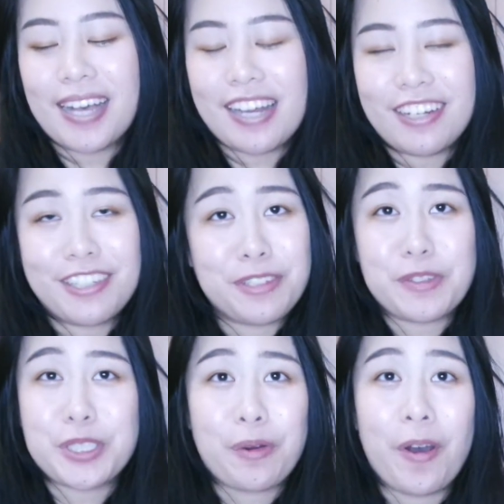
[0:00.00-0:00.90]
didn't know
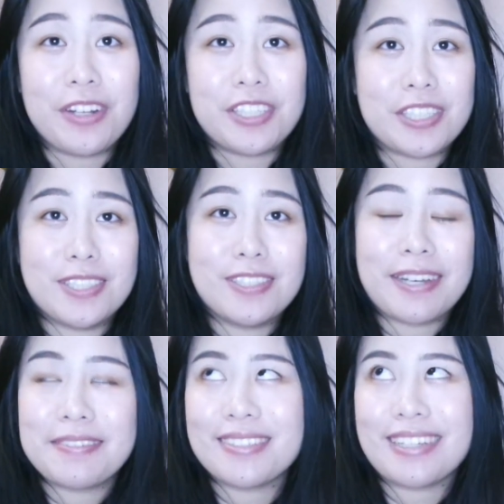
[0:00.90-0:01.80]
which one to choose.
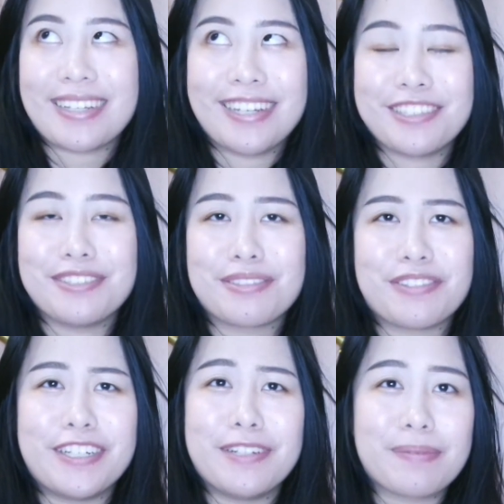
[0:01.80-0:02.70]
I was like kind of
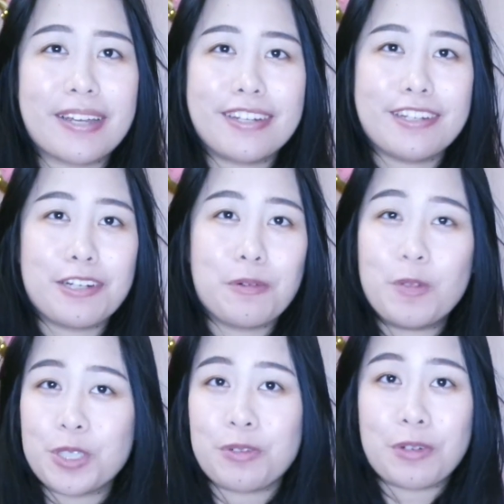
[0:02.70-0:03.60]
overwhelmed. I didn't know
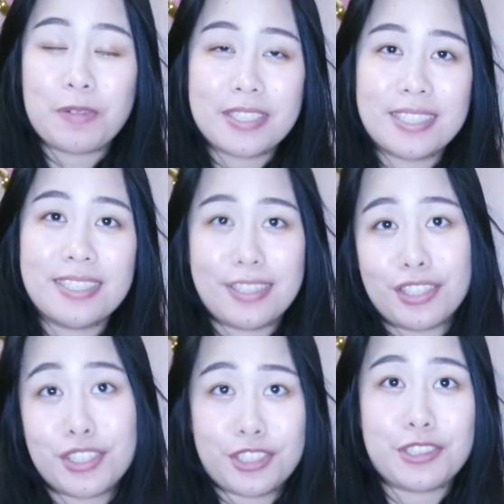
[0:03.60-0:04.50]
which one was
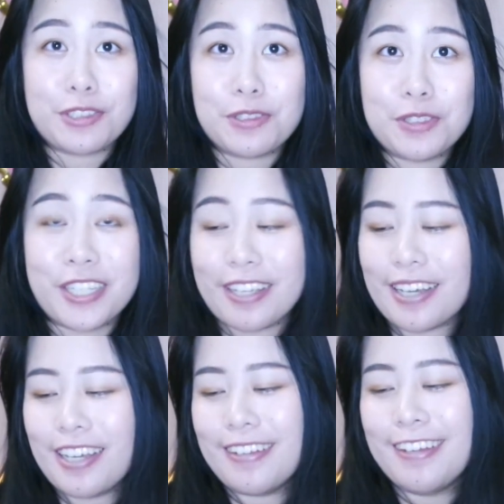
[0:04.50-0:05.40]
the shoe to
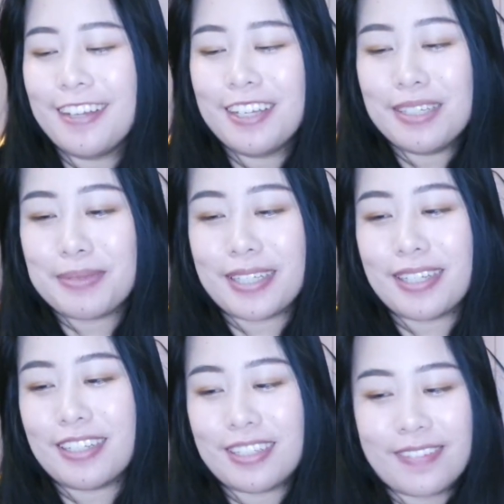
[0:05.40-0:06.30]
get.
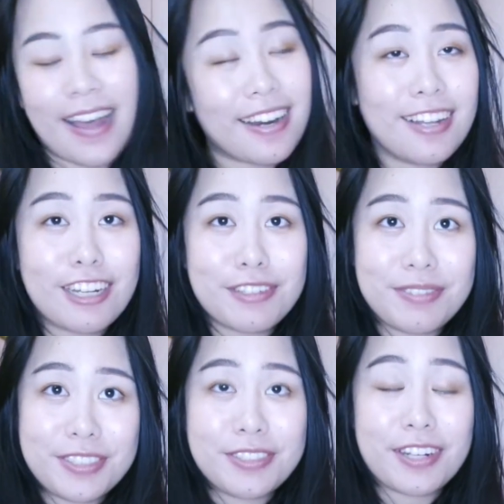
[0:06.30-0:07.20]
But this one had a lot of
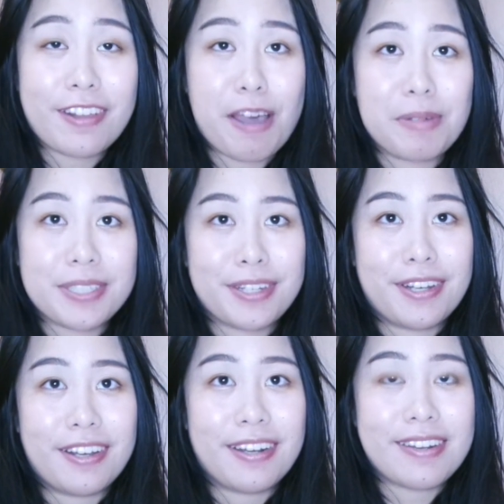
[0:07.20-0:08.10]
reviews on
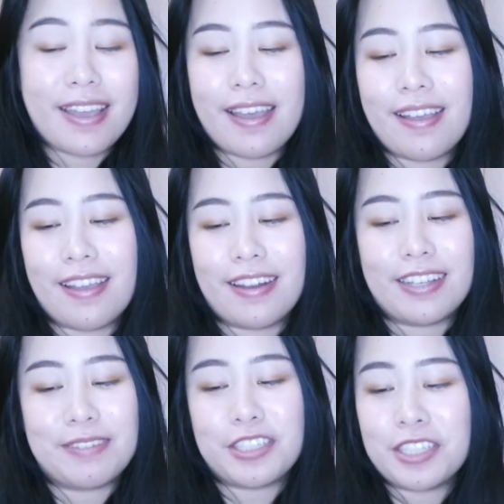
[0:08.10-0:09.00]
Amazon, and
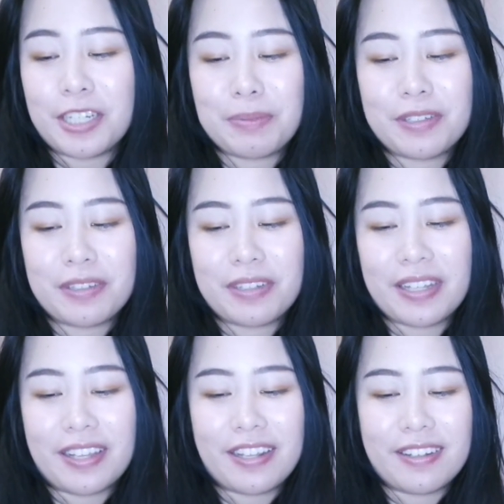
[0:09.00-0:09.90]
it was cheaper
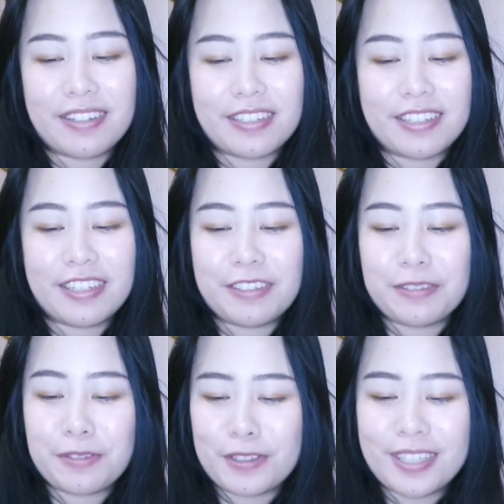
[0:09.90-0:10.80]
than the other
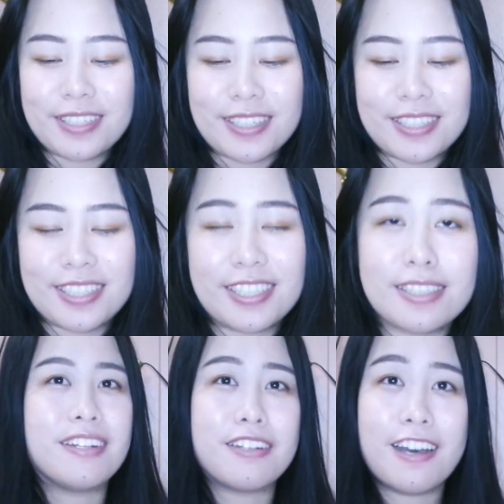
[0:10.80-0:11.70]
1460s.
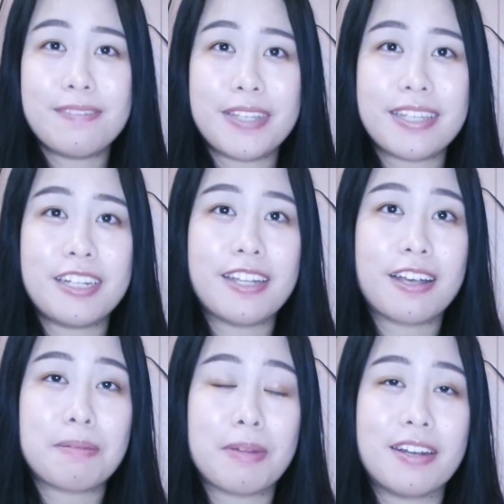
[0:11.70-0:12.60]
The non-vegan
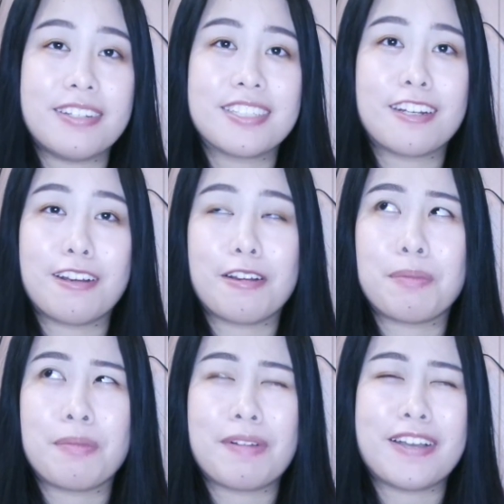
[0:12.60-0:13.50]
Doc Martens are
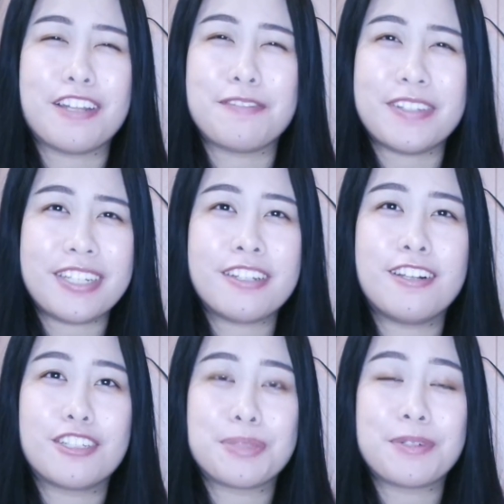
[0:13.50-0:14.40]
around
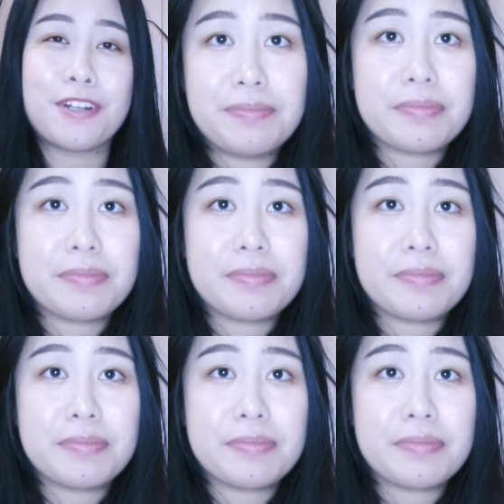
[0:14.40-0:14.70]
$50 more.